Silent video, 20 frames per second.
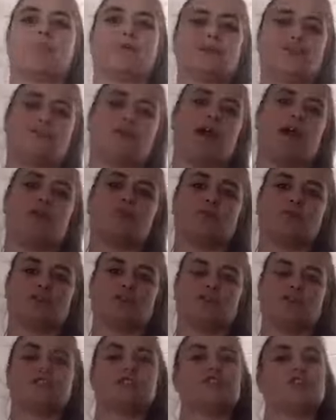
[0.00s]
with Weight
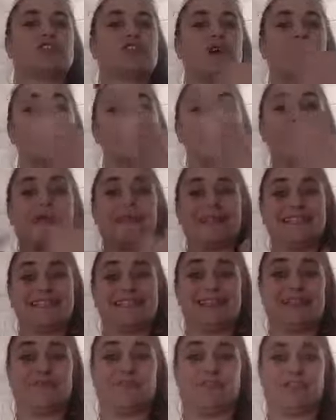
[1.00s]
Watchers because I'm
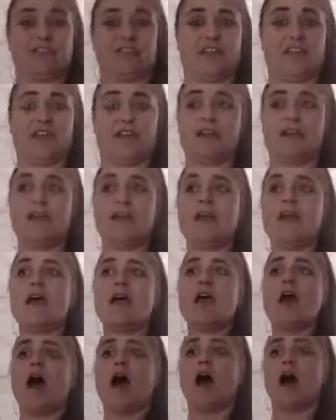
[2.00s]
pointing everything.
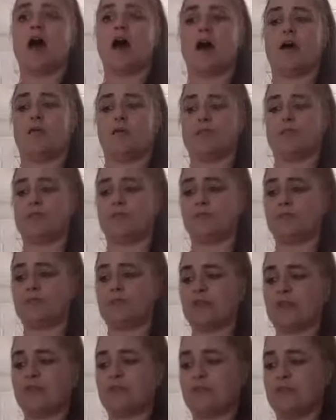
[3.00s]
Um,
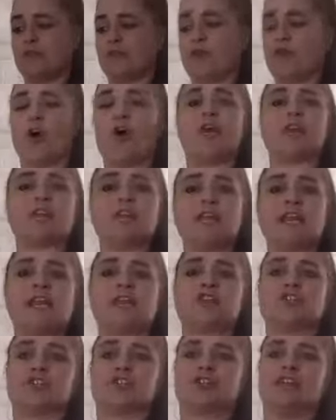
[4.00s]
you've got
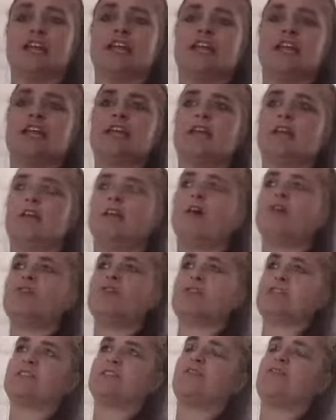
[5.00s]
literally, on
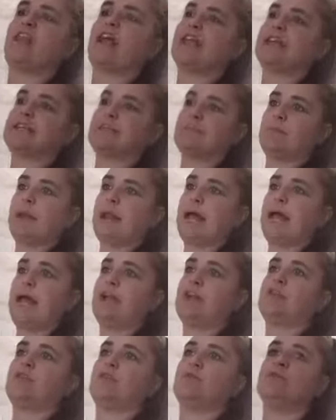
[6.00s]
this flex
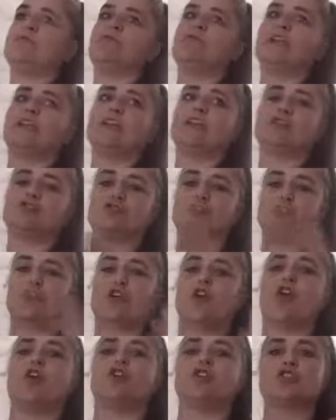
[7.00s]
plan, you have literally
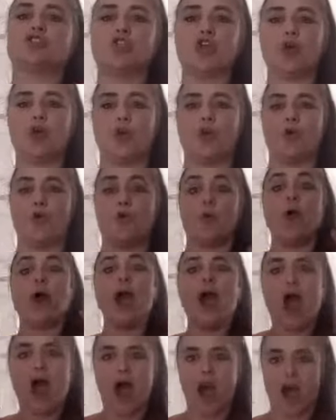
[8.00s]
got
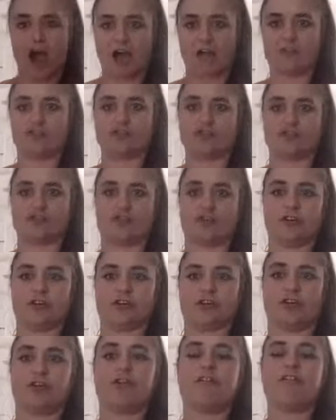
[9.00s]

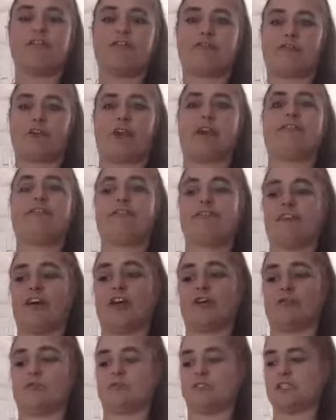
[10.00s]
200 free
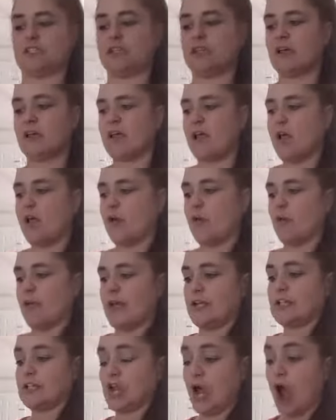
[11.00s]
foods,
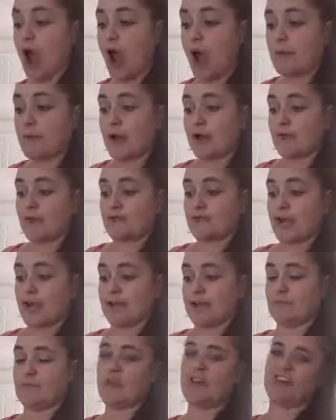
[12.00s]
which I'm going to
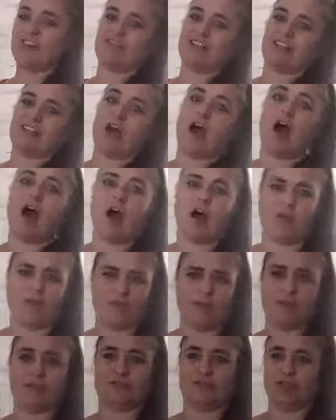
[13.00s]
read. I'm not going to read
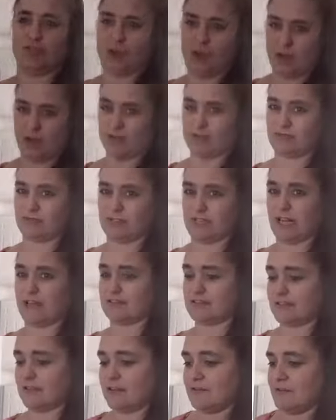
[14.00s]
whole 200
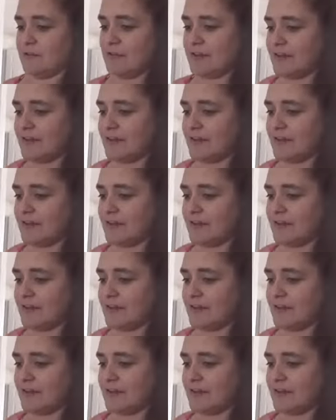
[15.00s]
out, so,